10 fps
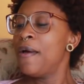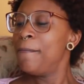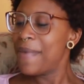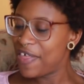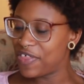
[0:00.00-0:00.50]

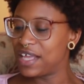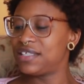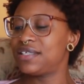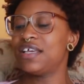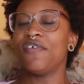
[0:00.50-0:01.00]

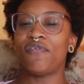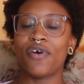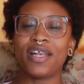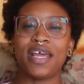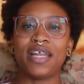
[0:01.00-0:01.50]
methods to
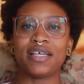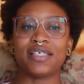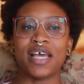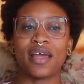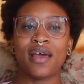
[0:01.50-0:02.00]
avoid getting
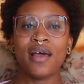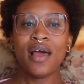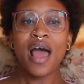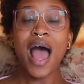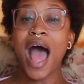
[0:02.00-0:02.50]
sick?
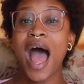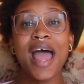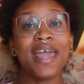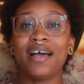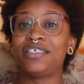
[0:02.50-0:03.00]

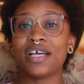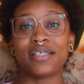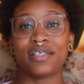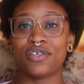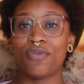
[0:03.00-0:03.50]
I
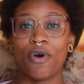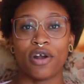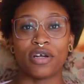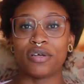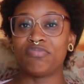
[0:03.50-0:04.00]
adjusted to the
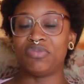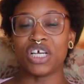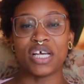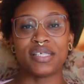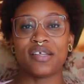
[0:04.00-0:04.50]
water
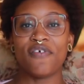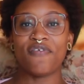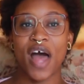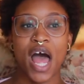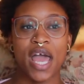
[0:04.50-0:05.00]
just
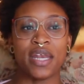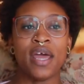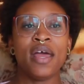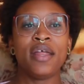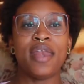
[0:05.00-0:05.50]
fine.
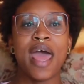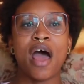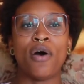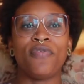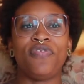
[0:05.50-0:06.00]

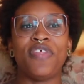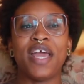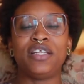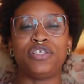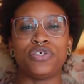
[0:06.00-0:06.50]
Now,
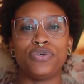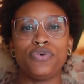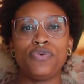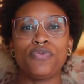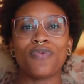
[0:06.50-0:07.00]
they
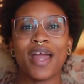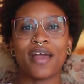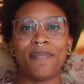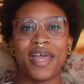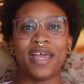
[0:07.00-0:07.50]
do
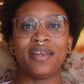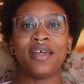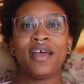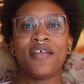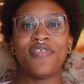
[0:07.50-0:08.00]

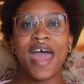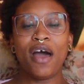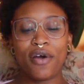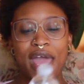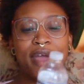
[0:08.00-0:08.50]
recommend
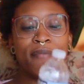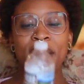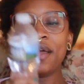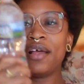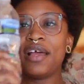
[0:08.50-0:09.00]
that, okay,
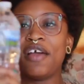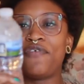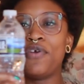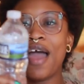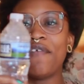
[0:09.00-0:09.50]

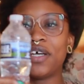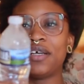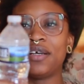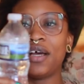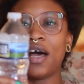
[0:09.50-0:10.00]
if you have
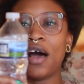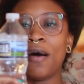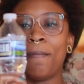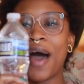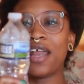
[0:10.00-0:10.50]

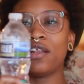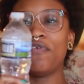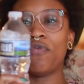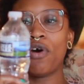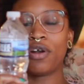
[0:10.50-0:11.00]
a bottle
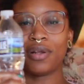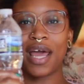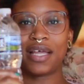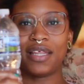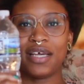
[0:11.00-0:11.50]
of water
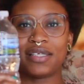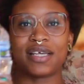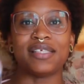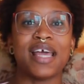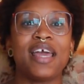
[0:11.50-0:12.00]
like this,
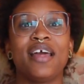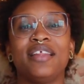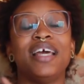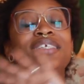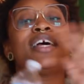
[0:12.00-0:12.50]
because
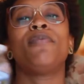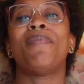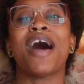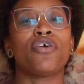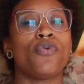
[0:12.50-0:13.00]
they sell
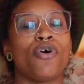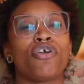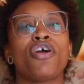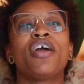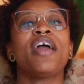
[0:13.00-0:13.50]
bottled
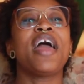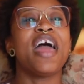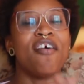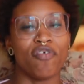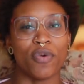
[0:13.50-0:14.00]
water
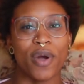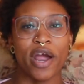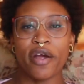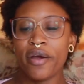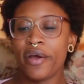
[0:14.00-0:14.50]

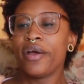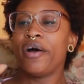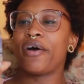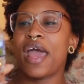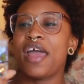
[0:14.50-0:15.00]
everywhere.
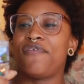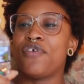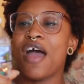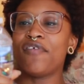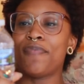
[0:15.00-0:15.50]
Okay, if
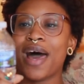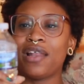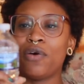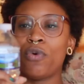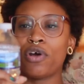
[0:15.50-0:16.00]
you have a
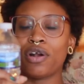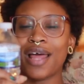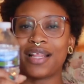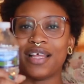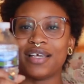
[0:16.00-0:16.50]
bottle of water
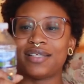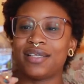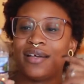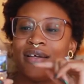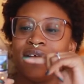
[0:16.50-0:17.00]
like
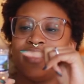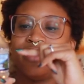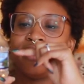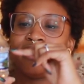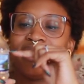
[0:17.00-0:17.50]
this,
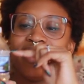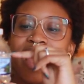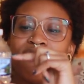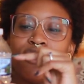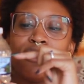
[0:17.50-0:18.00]
the
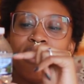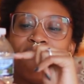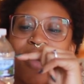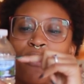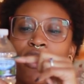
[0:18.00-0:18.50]
level
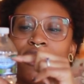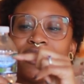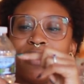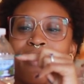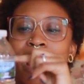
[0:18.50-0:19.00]
of my water
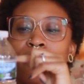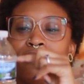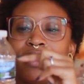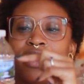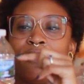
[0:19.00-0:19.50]
is
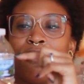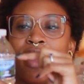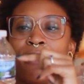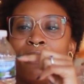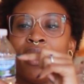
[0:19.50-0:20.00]
about to the
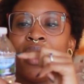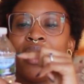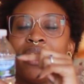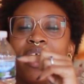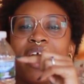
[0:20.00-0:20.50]
brim.
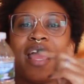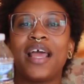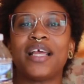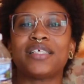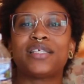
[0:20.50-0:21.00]

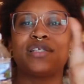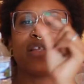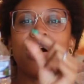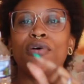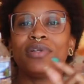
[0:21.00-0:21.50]

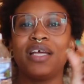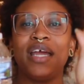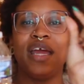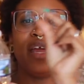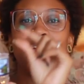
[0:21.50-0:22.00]

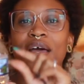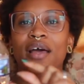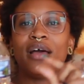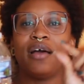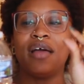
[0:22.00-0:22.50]
Slowly
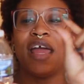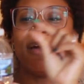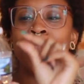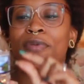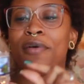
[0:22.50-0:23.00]

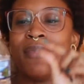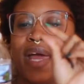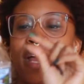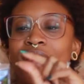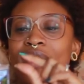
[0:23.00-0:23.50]

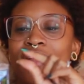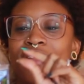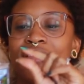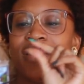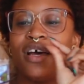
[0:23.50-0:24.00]
implement
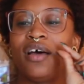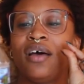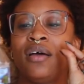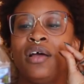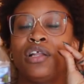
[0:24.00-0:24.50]

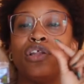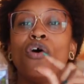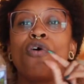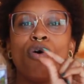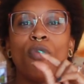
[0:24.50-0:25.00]
the
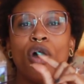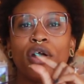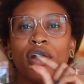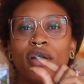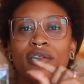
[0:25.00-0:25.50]
local
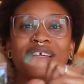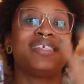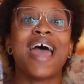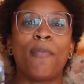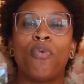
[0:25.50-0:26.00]
water, the
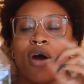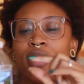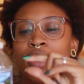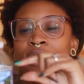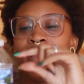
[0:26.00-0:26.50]
tap
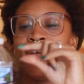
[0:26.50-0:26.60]
water,